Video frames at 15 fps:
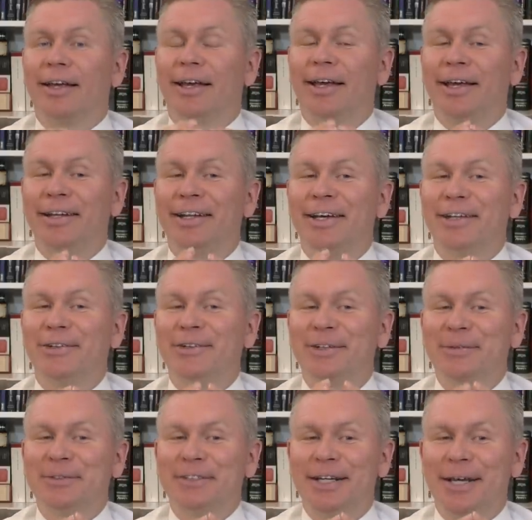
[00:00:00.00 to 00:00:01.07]
And not
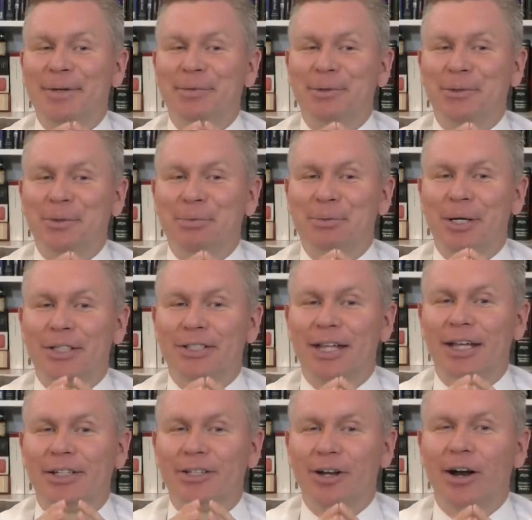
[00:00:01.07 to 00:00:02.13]
only was I able to embrace
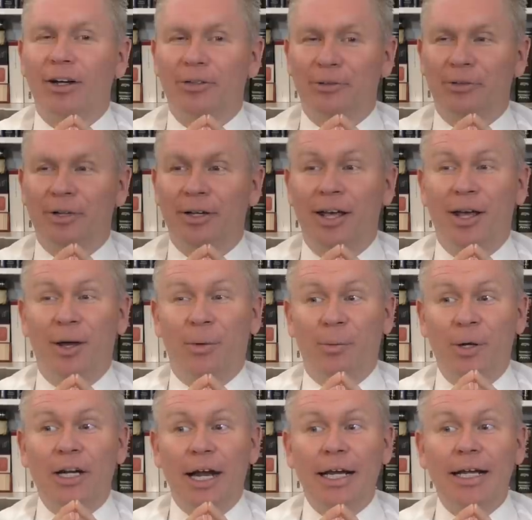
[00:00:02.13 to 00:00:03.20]
that doctrine,
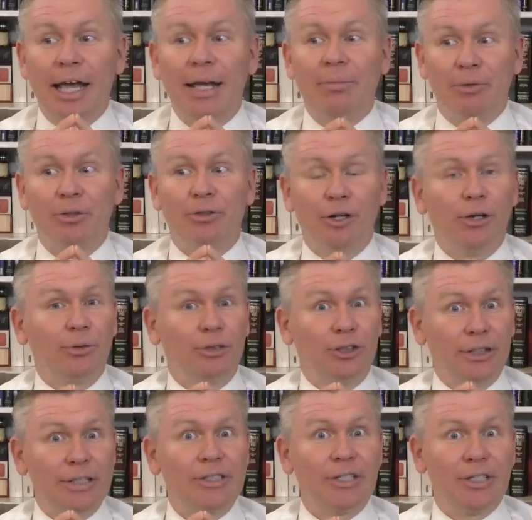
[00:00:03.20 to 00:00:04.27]
when I came to know
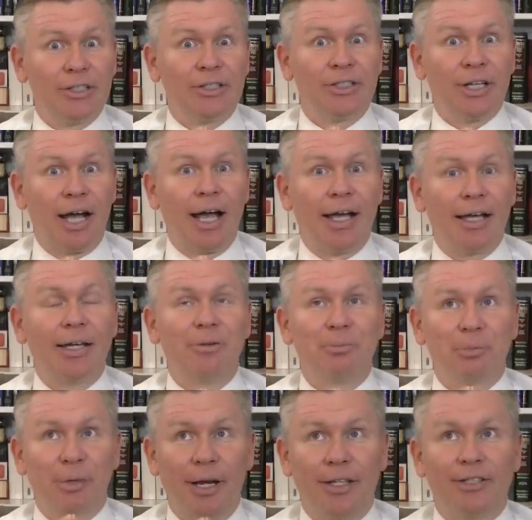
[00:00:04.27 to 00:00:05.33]
Jesus, I
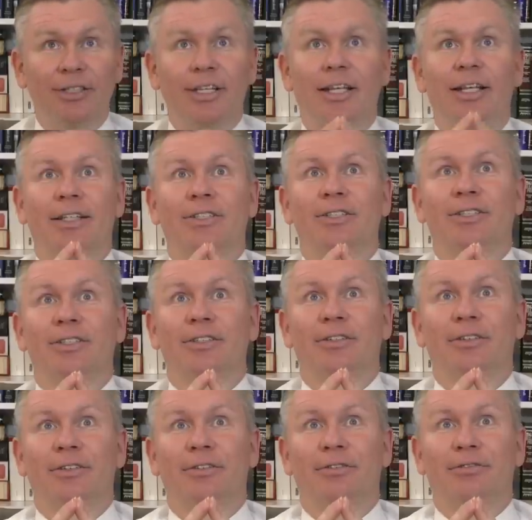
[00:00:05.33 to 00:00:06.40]
embraced its
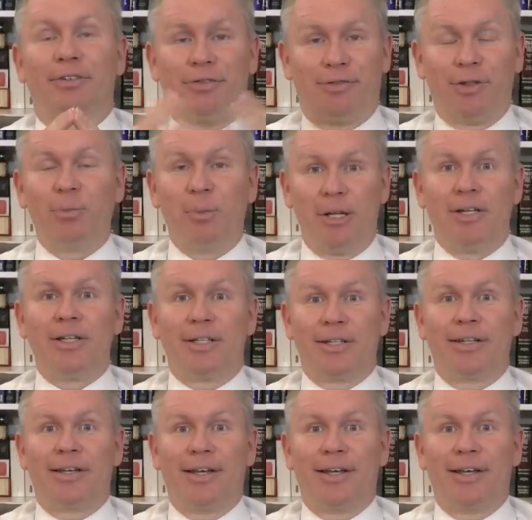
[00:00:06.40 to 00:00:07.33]
fulfillment,